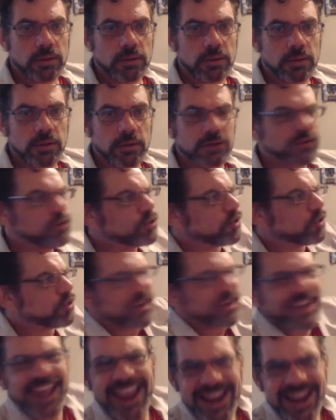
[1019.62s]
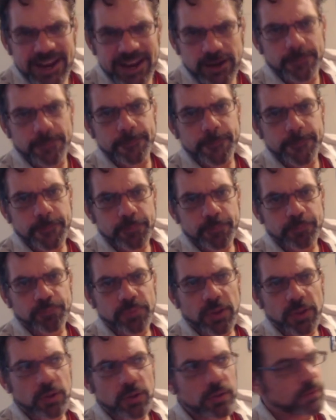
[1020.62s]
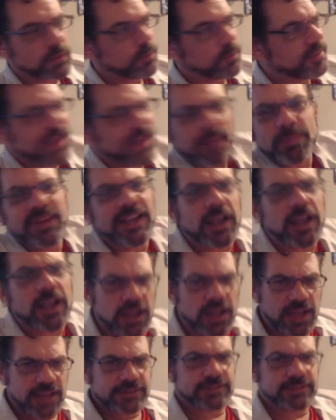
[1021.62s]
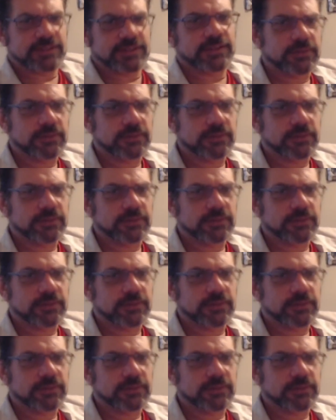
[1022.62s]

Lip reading: to create without being accosted.